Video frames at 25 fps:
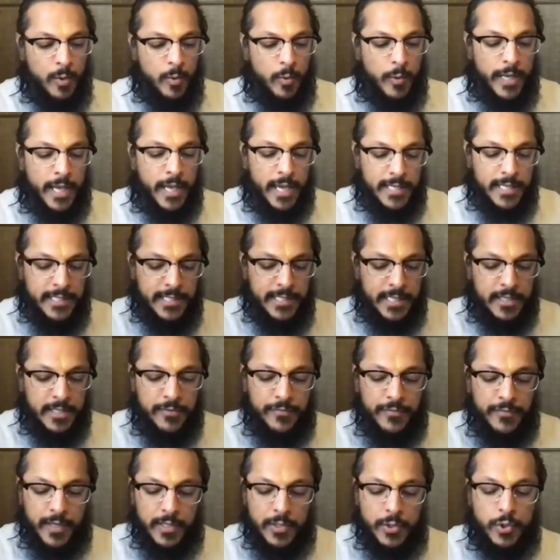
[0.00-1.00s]
We
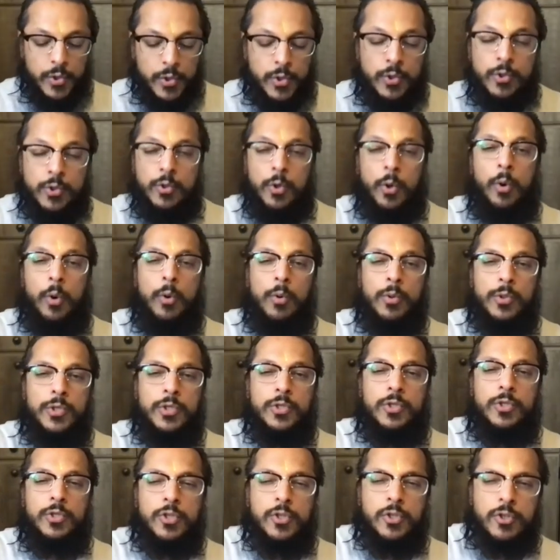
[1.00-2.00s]
identify so
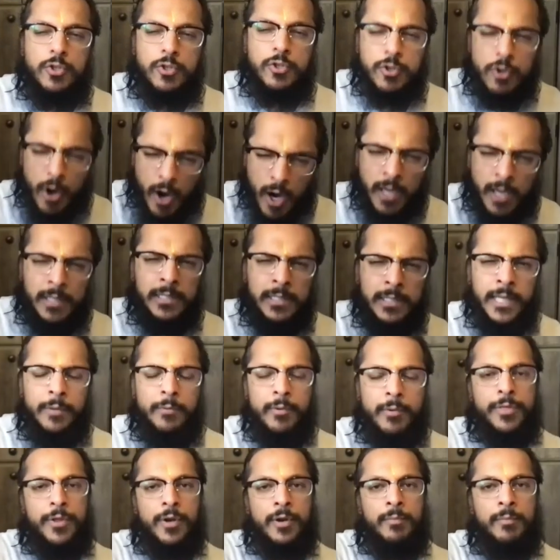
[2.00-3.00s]
strongly
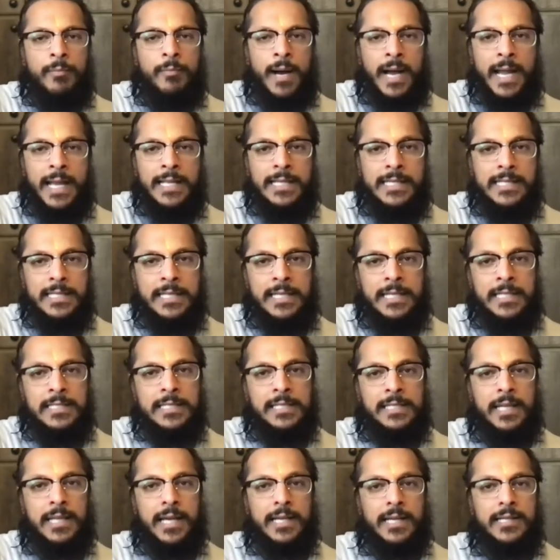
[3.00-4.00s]
with our minds and
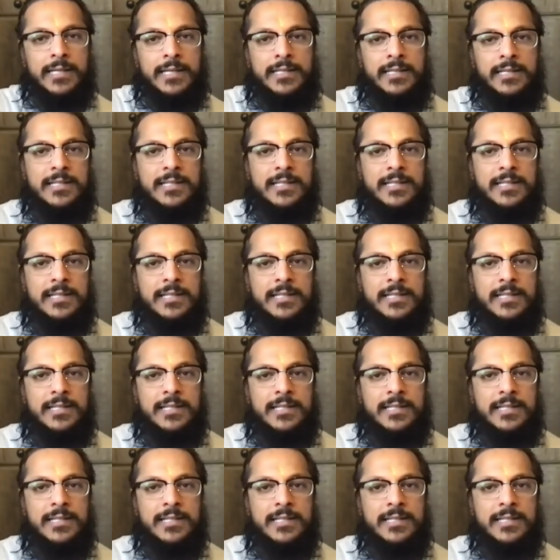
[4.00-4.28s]
intellect.